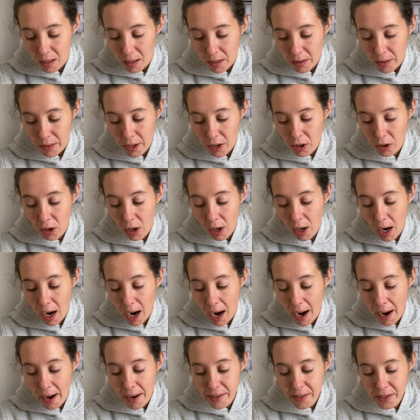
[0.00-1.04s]
there are
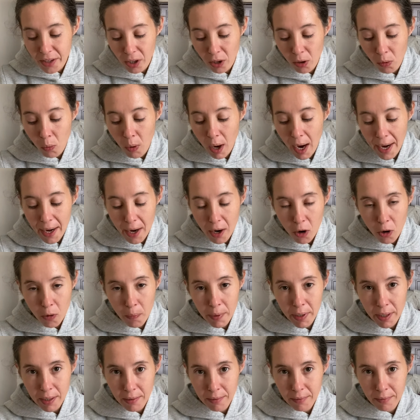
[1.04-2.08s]
eyes that are wide
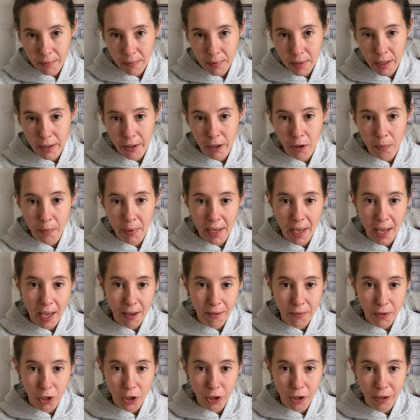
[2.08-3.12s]
open to their
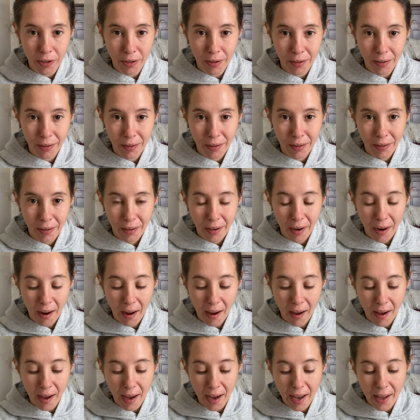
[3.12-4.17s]
behavior.
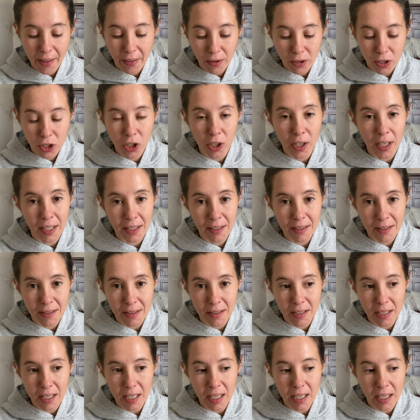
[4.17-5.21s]
Uh, and they're starting to
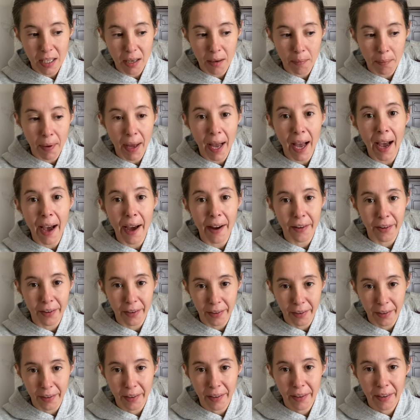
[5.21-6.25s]
see a
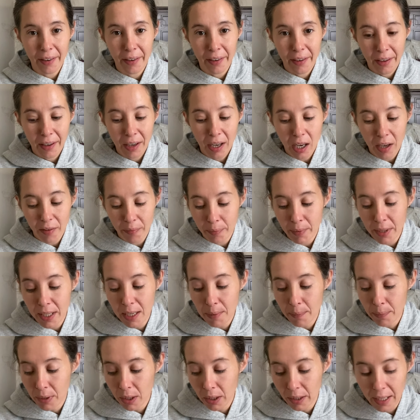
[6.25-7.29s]
pattern of
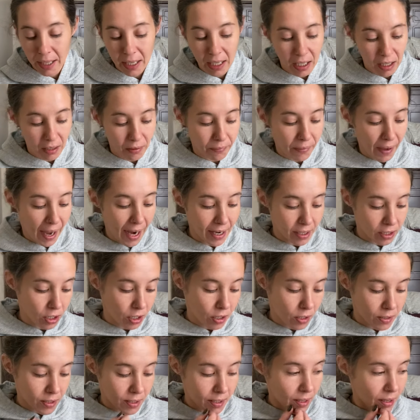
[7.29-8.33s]
manipulating
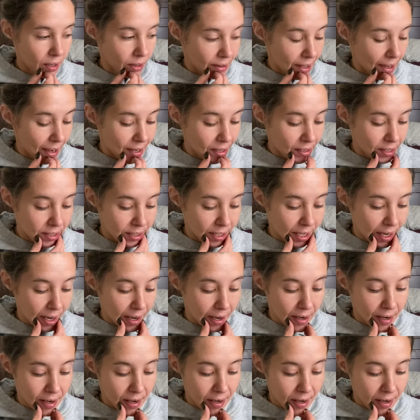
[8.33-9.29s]
factors that uh,